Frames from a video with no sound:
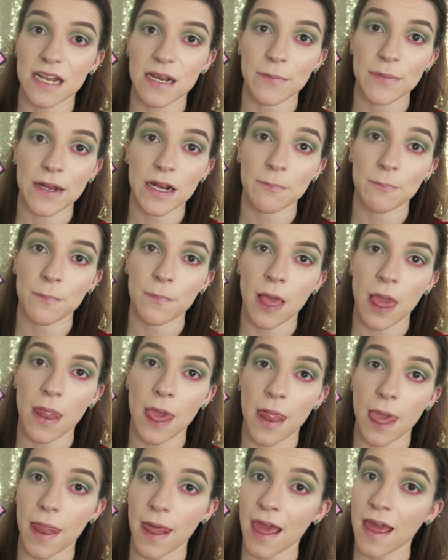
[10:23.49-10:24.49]
and
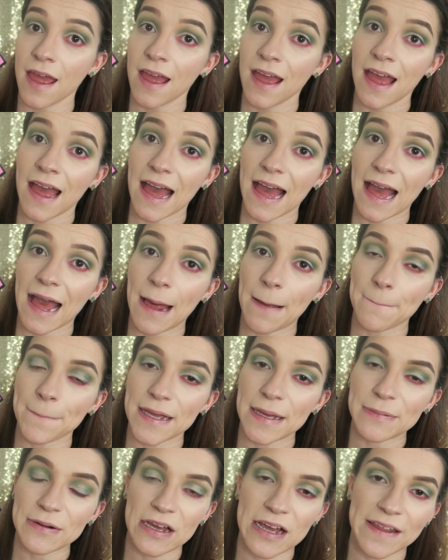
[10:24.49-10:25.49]
I'll
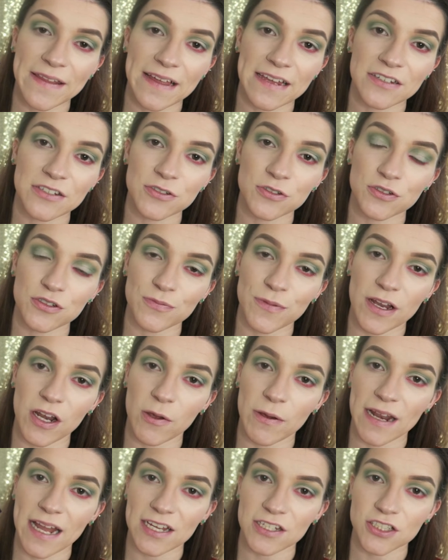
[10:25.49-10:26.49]
be applying that to my
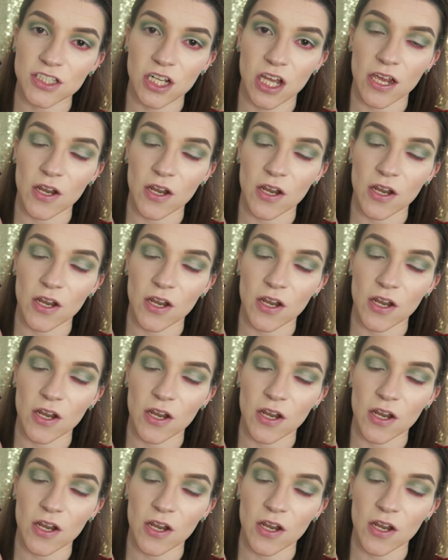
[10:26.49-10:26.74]
lower lash